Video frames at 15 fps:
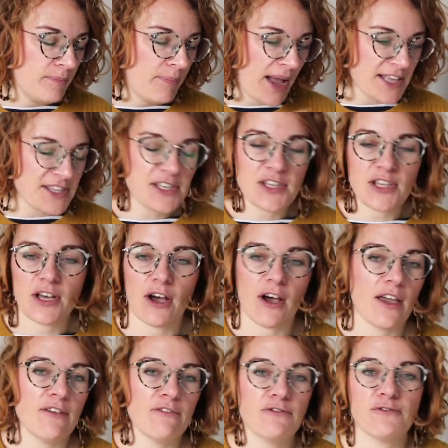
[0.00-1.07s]
pattern that
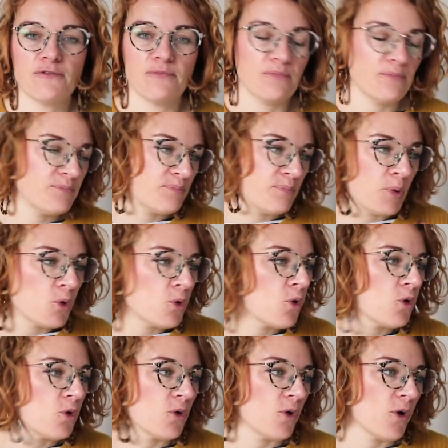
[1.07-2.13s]
I've
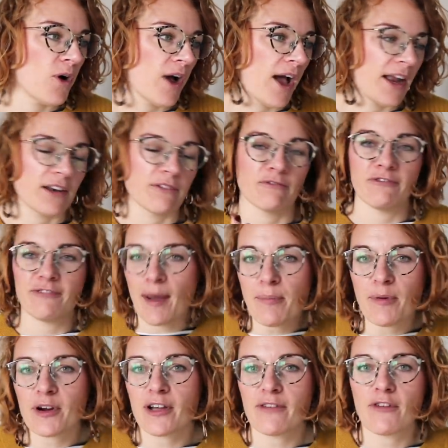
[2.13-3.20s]
bought and
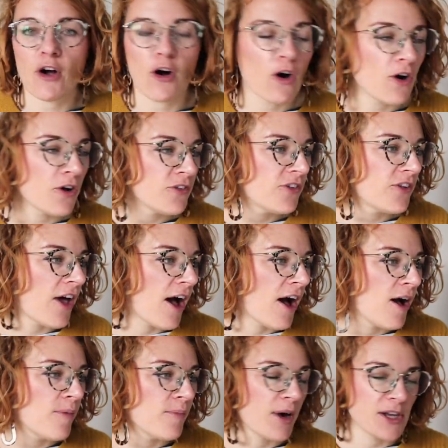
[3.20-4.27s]
fabric I've got.
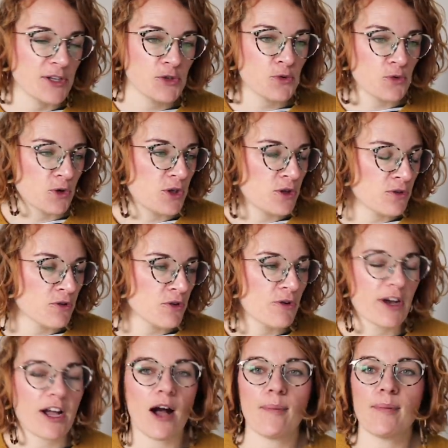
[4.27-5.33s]
I talk you
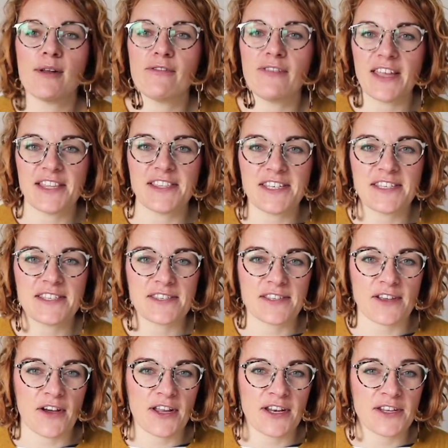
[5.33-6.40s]
through a couple of indie
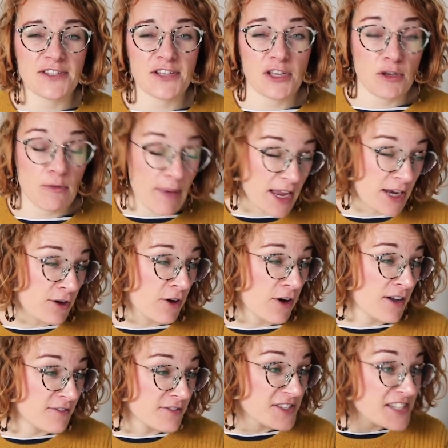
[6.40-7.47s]
designers that you may not
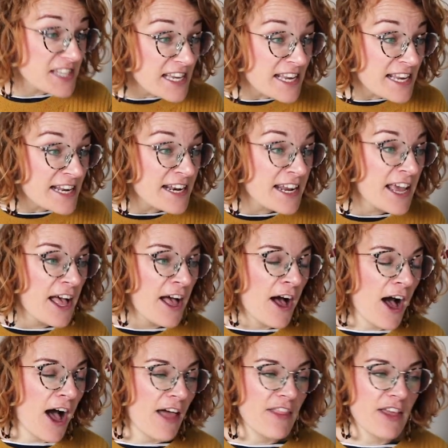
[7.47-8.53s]
have seen.
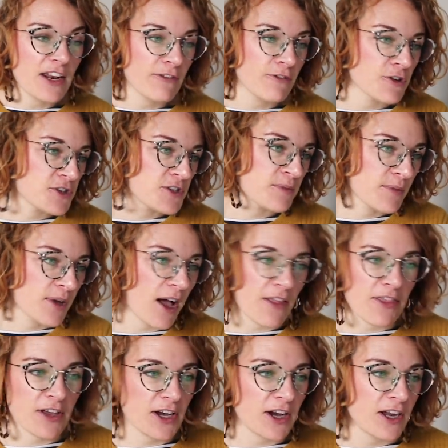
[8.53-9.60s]
And then I've got some
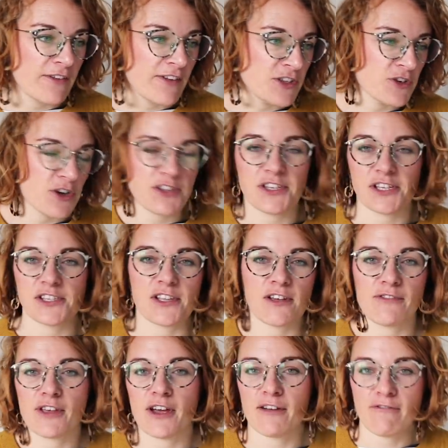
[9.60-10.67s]
other kind of interesting
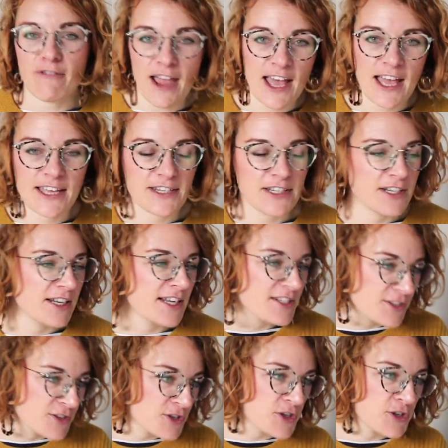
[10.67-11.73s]
stuff that I've read and
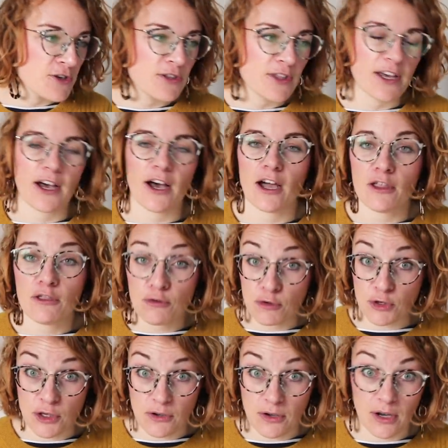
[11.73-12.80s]
listened to that I
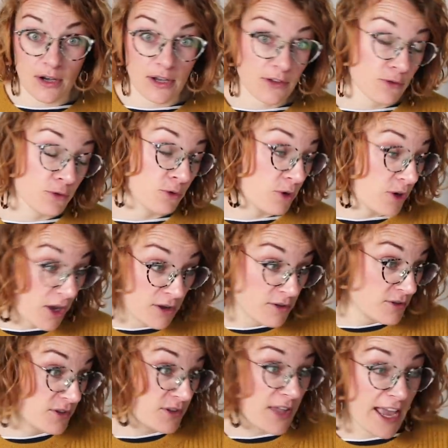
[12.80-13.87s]
thought you guys, or go
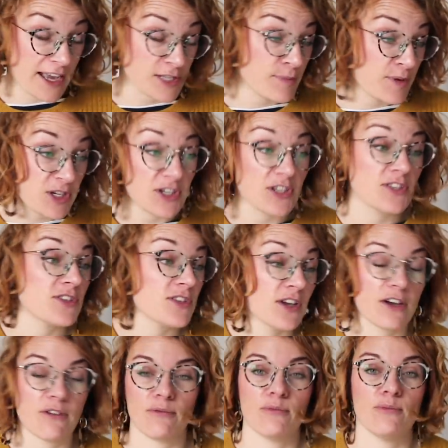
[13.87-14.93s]
exhibitions
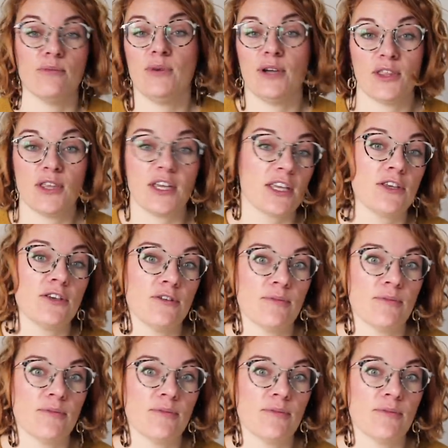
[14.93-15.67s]
that we think